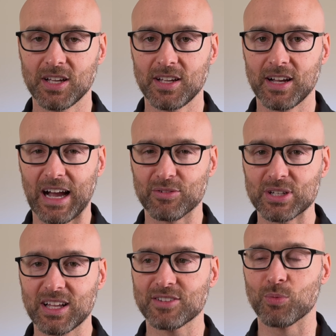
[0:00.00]
I
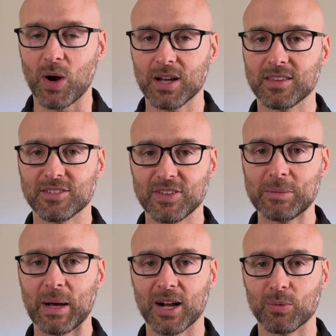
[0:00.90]
realized why this
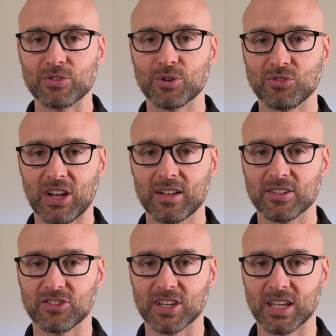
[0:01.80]
feedback was so
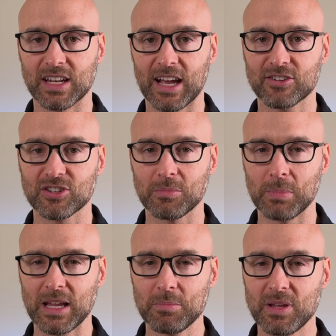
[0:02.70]
challenging. It actually
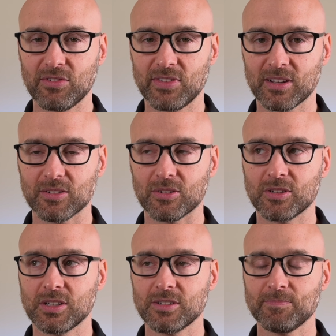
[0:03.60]
made me feel
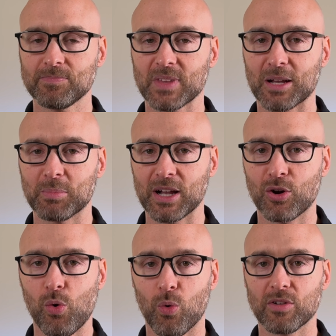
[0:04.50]
like my
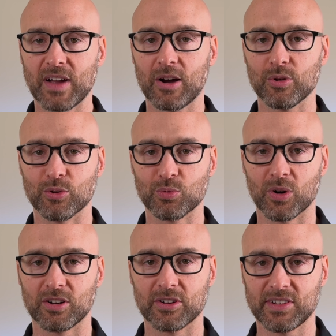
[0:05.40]
core values were
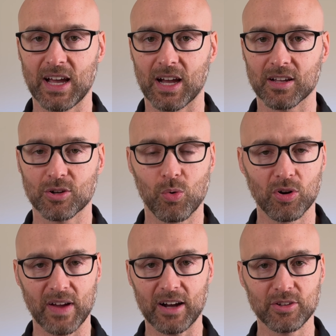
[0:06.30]
under attack. Core
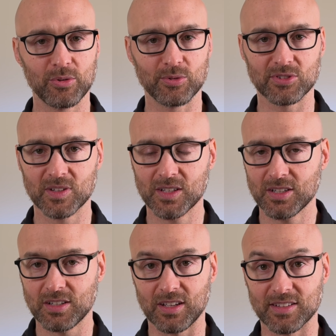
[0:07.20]
values
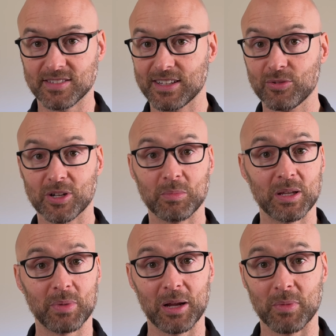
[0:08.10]
instilled in me
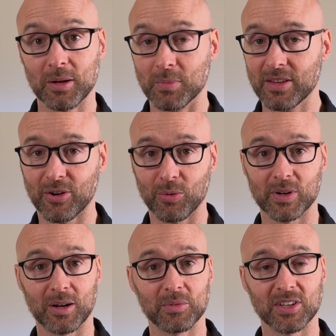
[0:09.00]
by my mother when
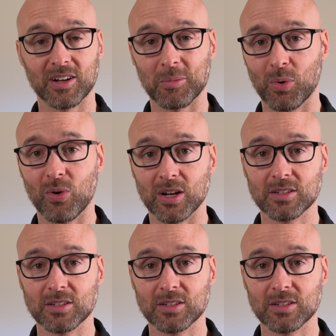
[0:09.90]
I was a young boy.